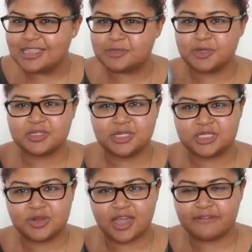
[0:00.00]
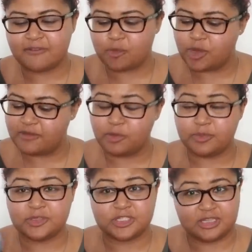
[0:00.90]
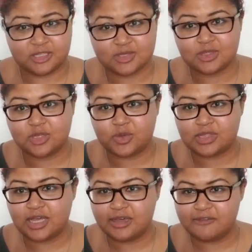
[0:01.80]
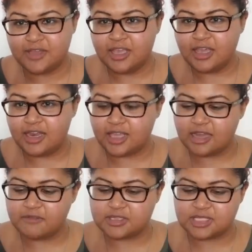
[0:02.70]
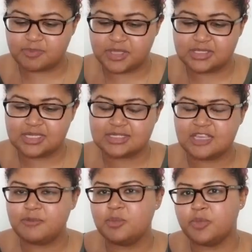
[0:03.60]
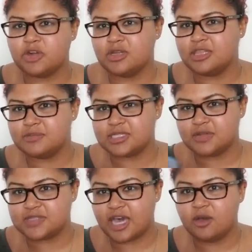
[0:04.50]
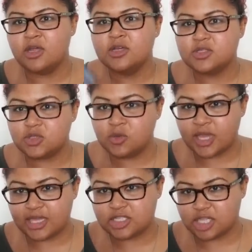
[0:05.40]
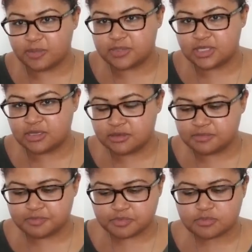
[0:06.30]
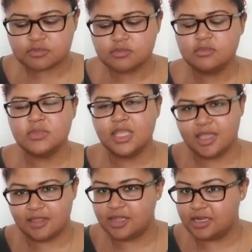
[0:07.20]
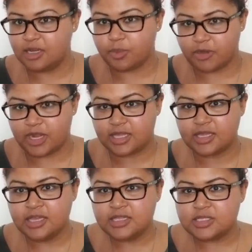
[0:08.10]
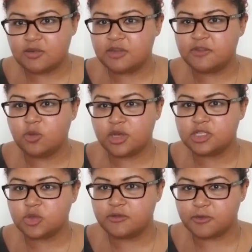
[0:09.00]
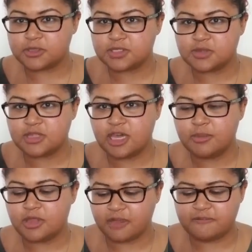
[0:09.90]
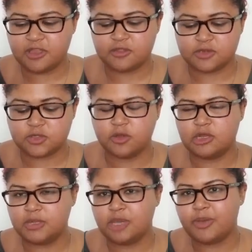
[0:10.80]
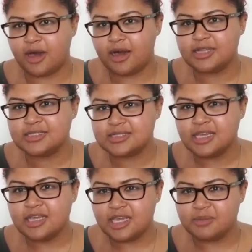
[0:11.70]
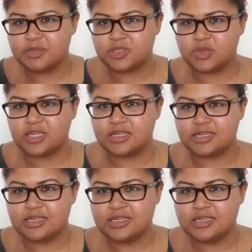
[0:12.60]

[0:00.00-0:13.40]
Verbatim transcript: This person needs to recover from whatever bullshit they just went through in love. And again, if this is business, they've been burning themselves out to catch up to you and they need a break. So even if you want to join forces with them, I feel like there's going to be a pause in between